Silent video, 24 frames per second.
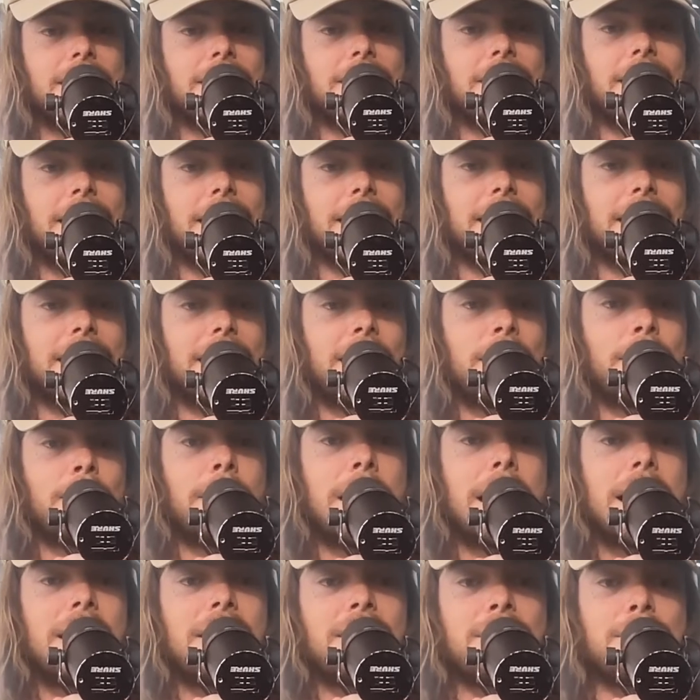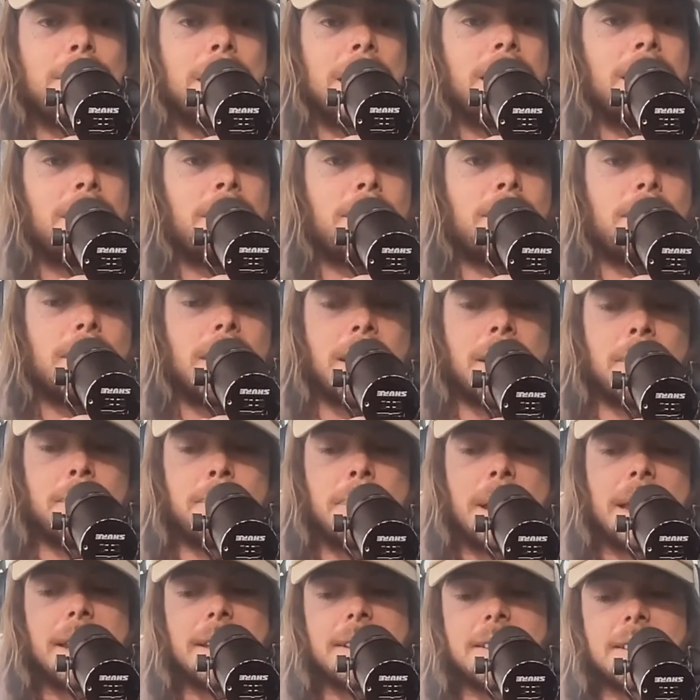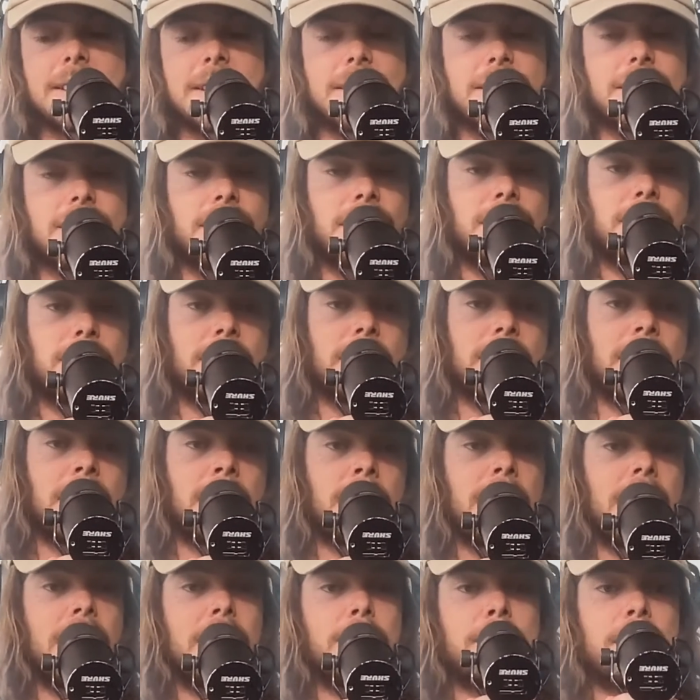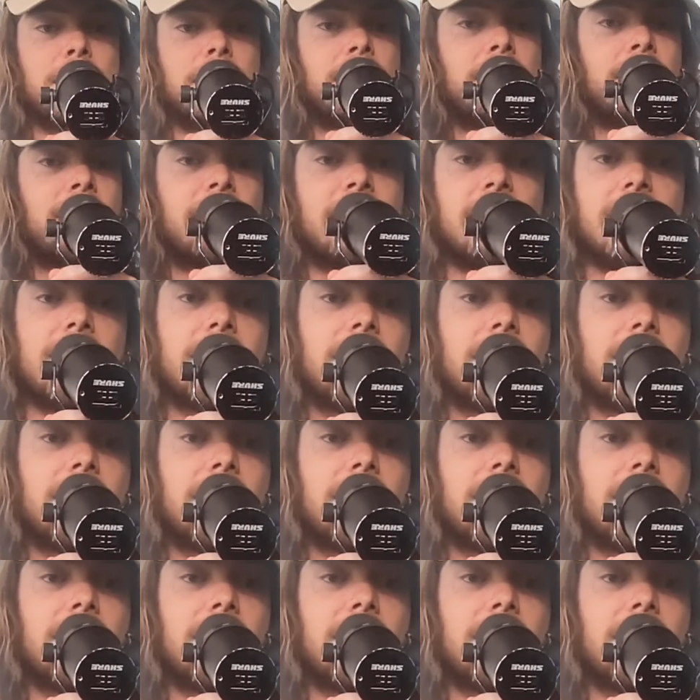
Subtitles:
Like it might have been a better system, and I might have been,